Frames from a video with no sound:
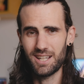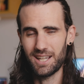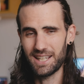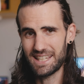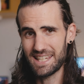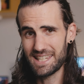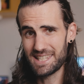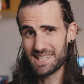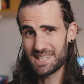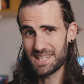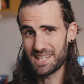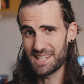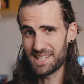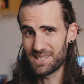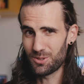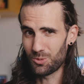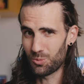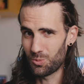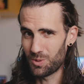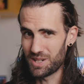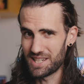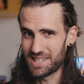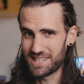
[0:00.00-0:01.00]
I guess there is
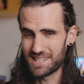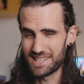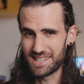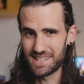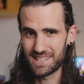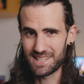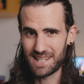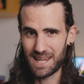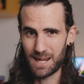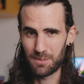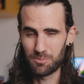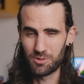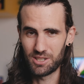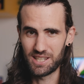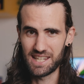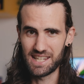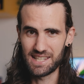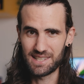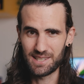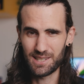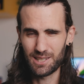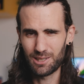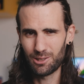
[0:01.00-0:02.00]
a reason this camera
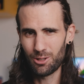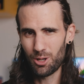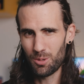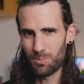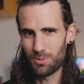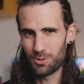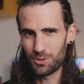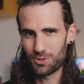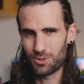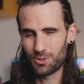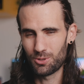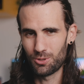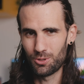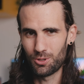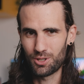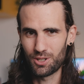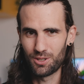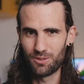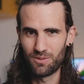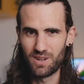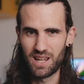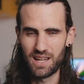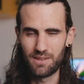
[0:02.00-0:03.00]
gets a lot more
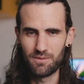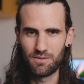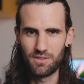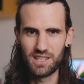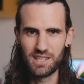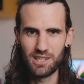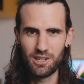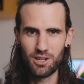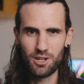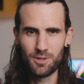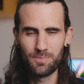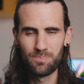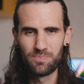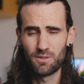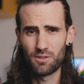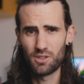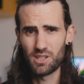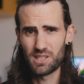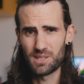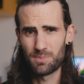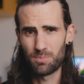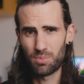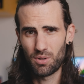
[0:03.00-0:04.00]
talk around video.
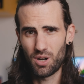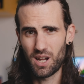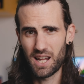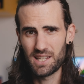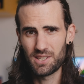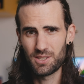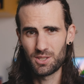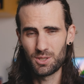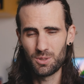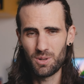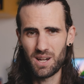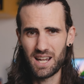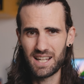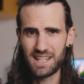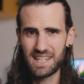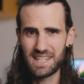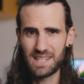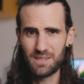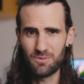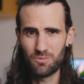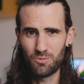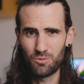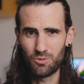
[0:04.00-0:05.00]
For its price, you are
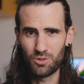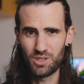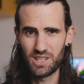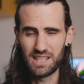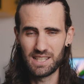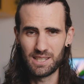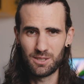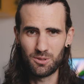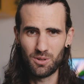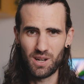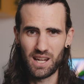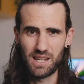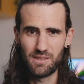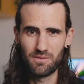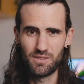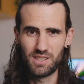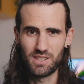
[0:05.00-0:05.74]
getting really great